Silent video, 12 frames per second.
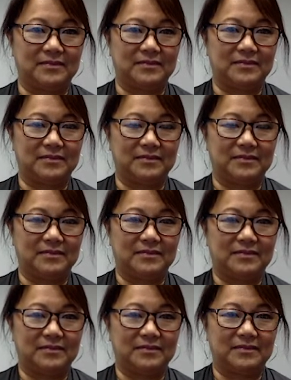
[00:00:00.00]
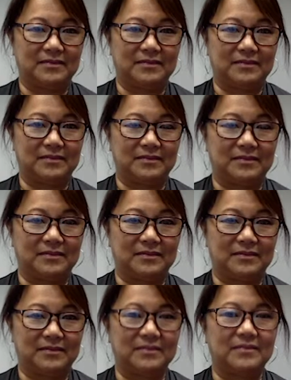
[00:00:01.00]

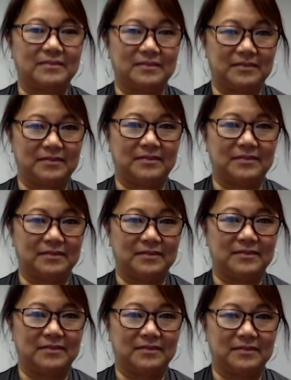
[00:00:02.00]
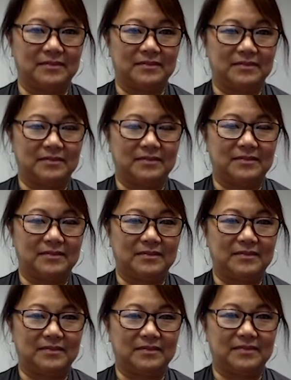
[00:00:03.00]

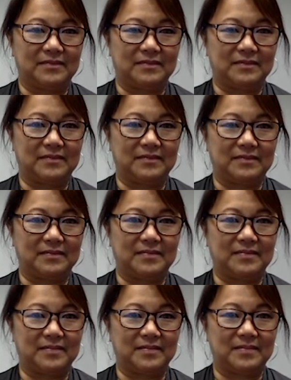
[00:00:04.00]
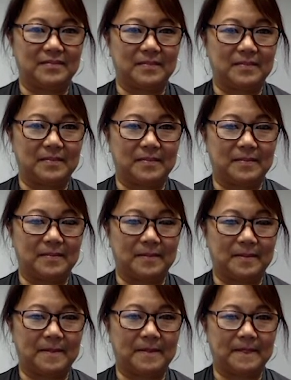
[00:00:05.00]

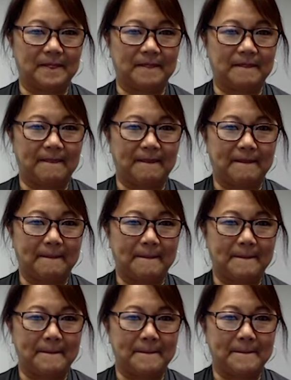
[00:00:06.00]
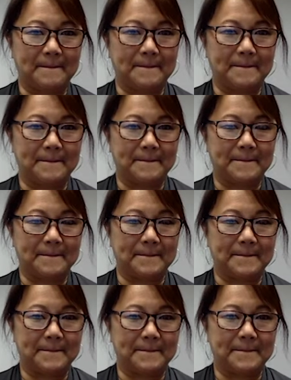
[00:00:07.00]
No words are spoken by the person on screen.